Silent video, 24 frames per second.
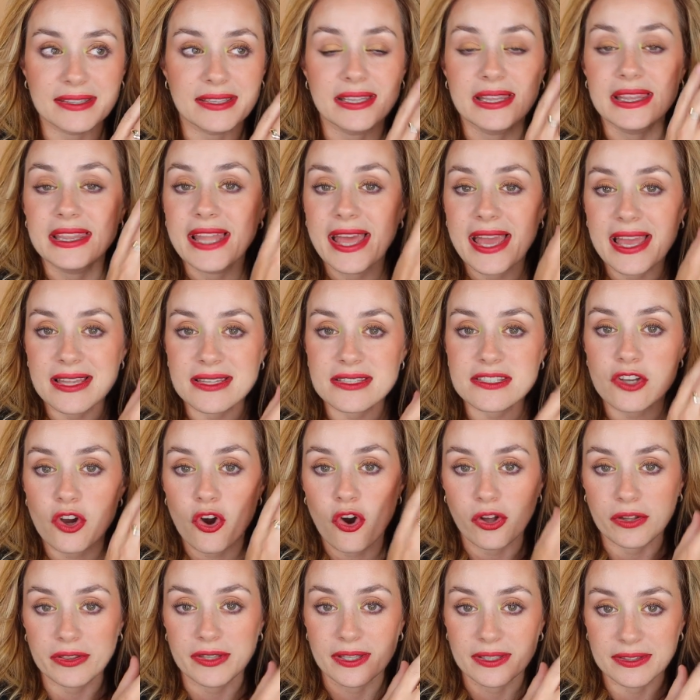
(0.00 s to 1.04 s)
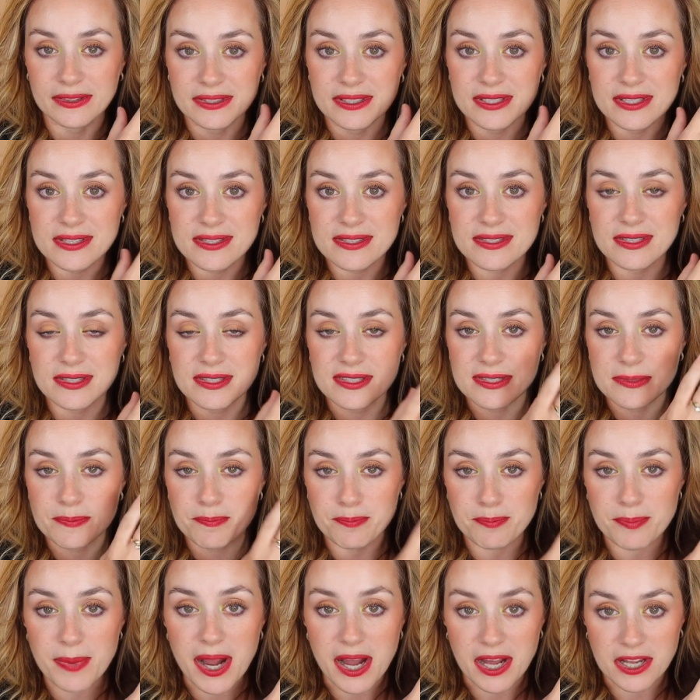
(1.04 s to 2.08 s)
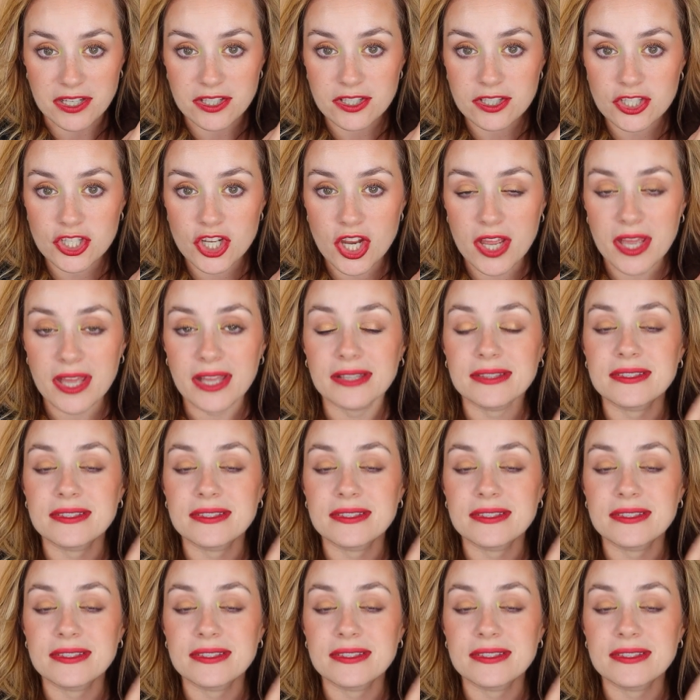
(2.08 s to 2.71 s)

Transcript: lands on this sponge